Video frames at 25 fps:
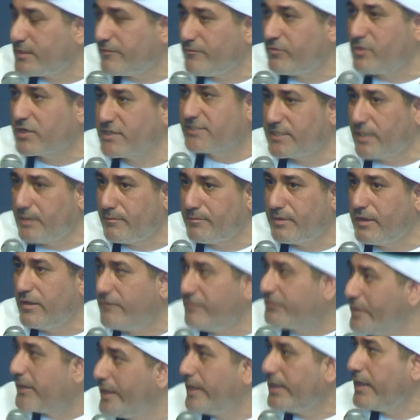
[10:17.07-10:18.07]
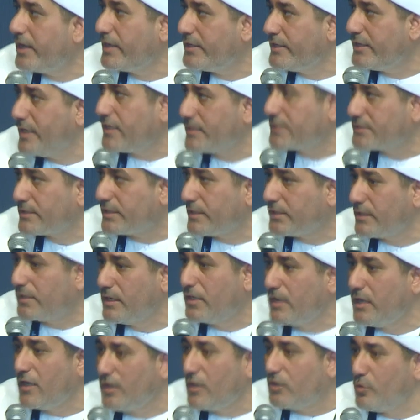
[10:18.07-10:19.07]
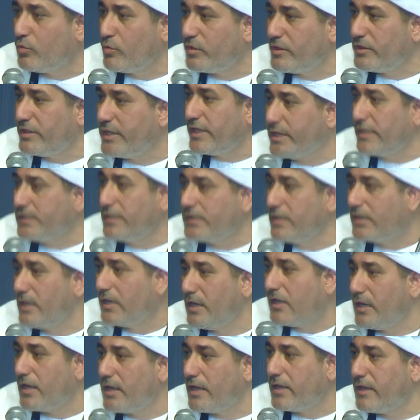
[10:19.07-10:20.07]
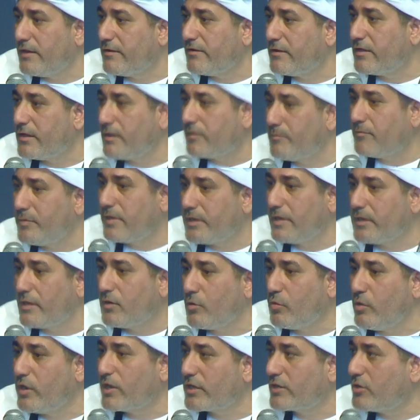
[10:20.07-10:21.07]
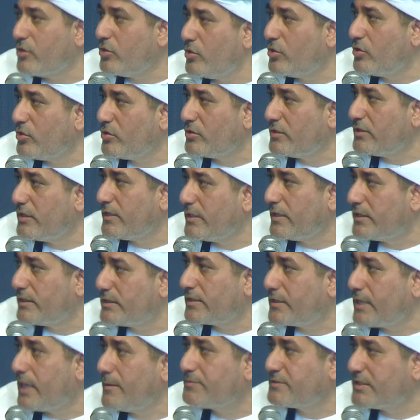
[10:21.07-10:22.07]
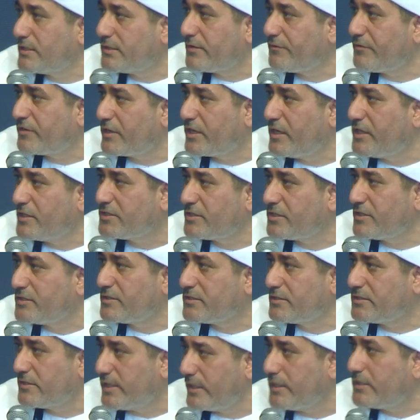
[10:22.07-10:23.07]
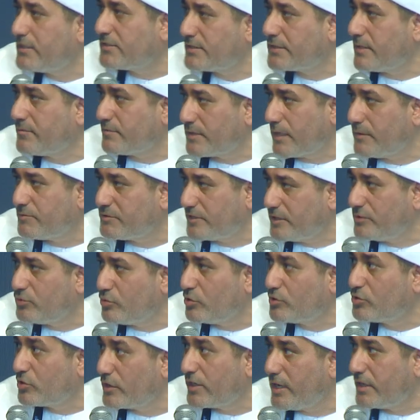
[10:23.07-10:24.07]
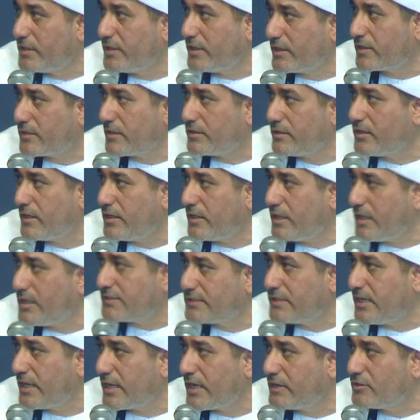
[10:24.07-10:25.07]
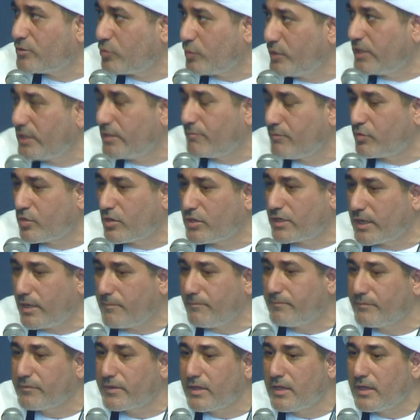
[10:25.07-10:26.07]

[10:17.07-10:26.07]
For example, FAA and EASA, when they work on type certifications, sometimes they do it together as like a twinning program.